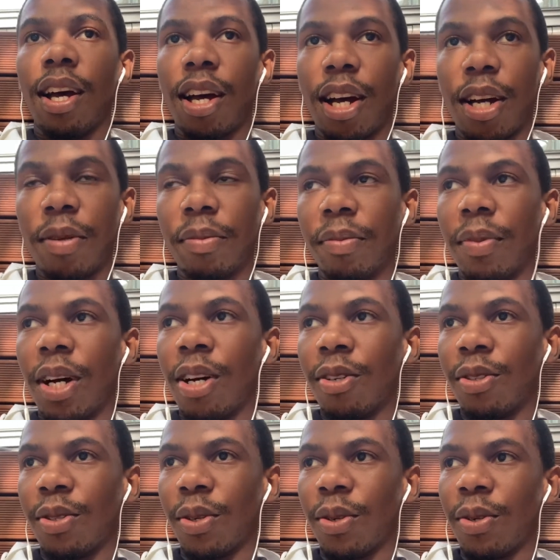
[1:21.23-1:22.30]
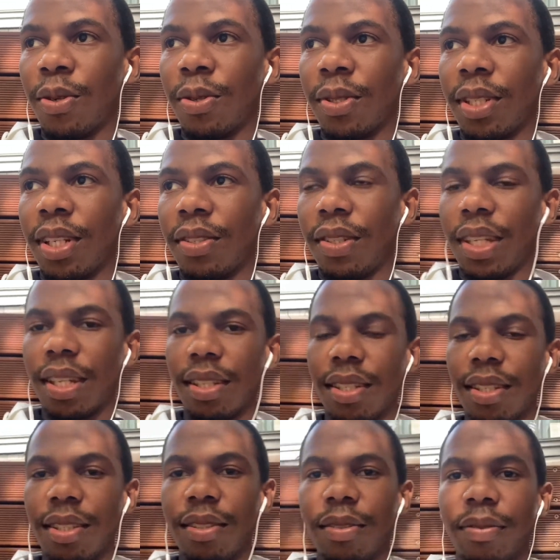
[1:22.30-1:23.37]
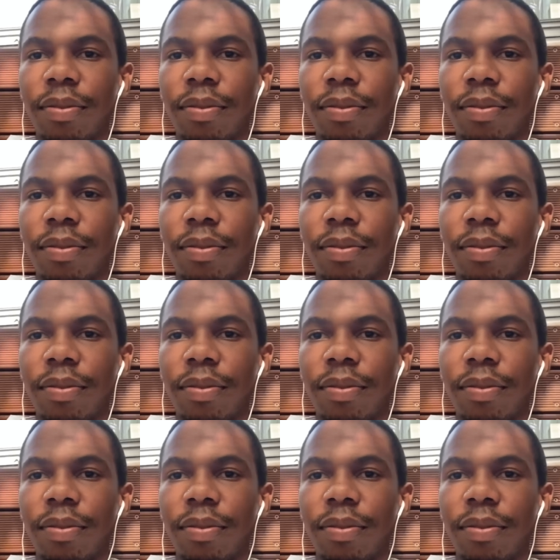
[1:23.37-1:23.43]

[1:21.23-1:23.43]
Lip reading: I'm outdoors, as you can see,